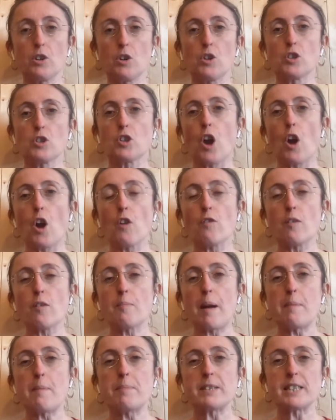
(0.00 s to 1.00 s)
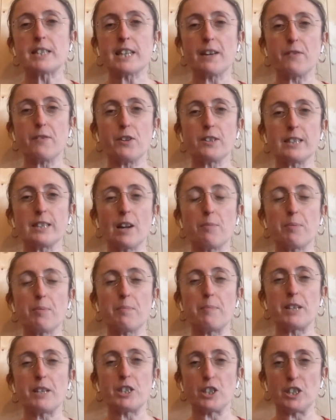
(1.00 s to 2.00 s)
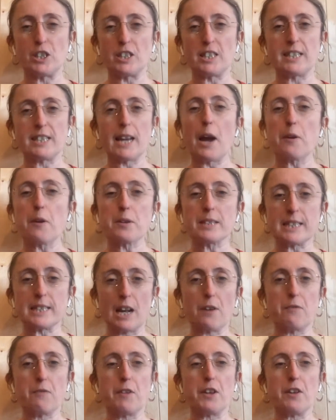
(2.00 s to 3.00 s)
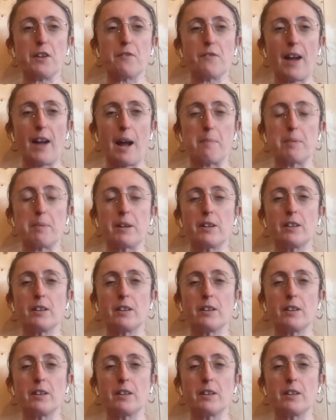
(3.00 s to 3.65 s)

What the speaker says: So remember to give yourself permission to tell yourself that you're fab.